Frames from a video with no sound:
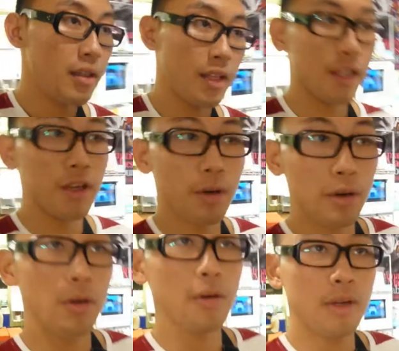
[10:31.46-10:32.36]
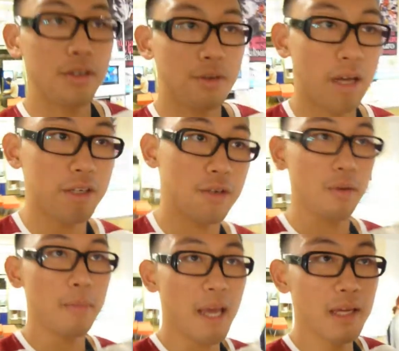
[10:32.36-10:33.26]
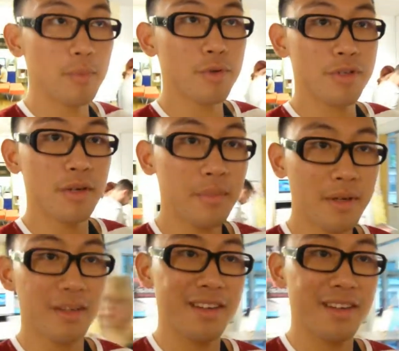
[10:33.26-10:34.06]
the Kyoto International Manga Museum.